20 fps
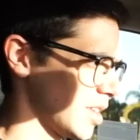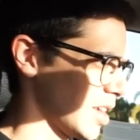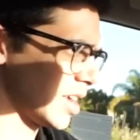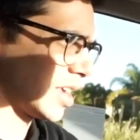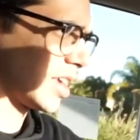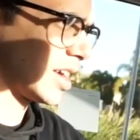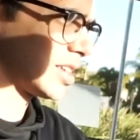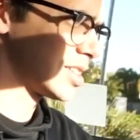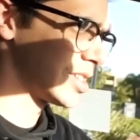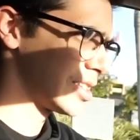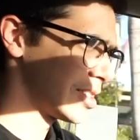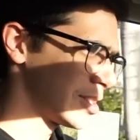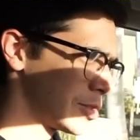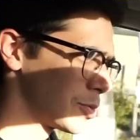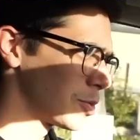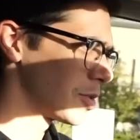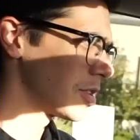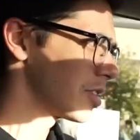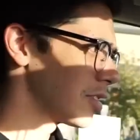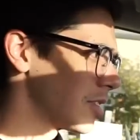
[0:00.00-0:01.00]
I guess this
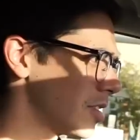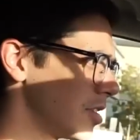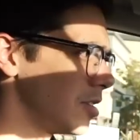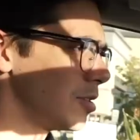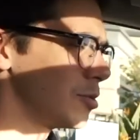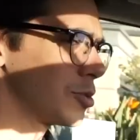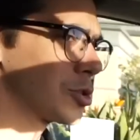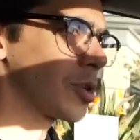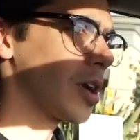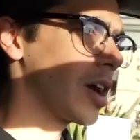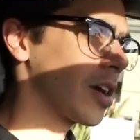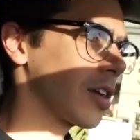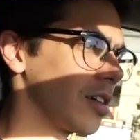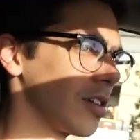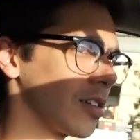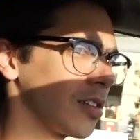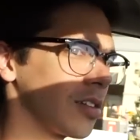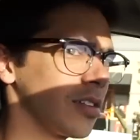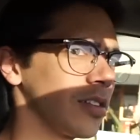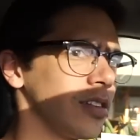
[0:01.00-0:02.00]
is what the new
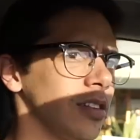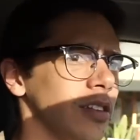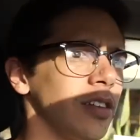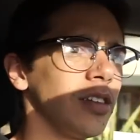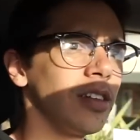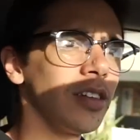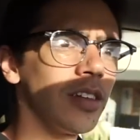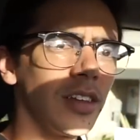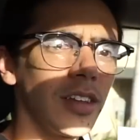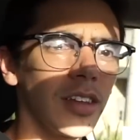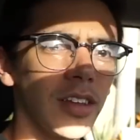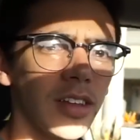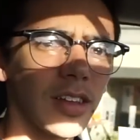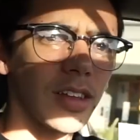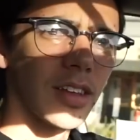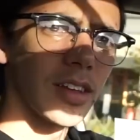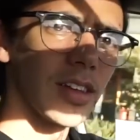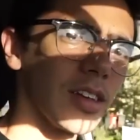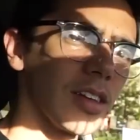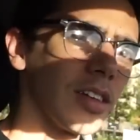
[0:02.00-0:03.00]
tracker,
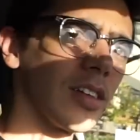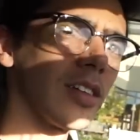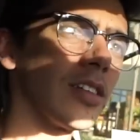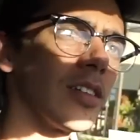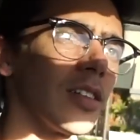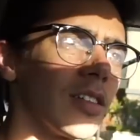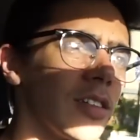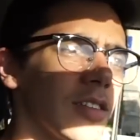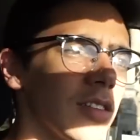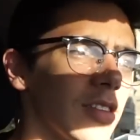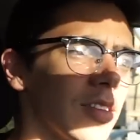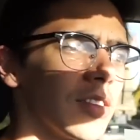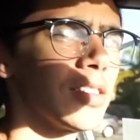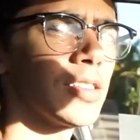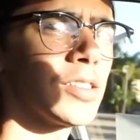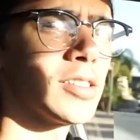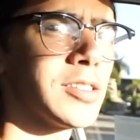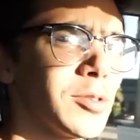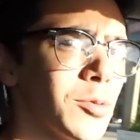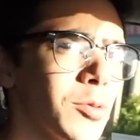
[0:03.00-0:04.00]
uh,
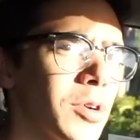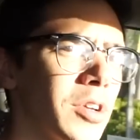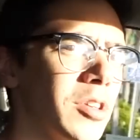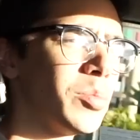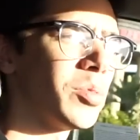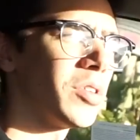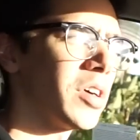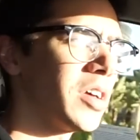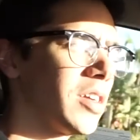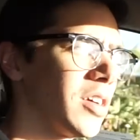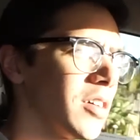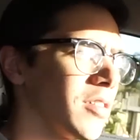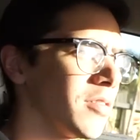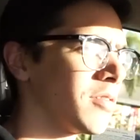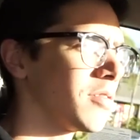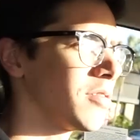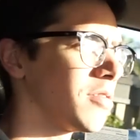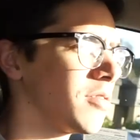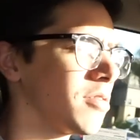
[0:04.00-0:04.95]
this is the way you play now.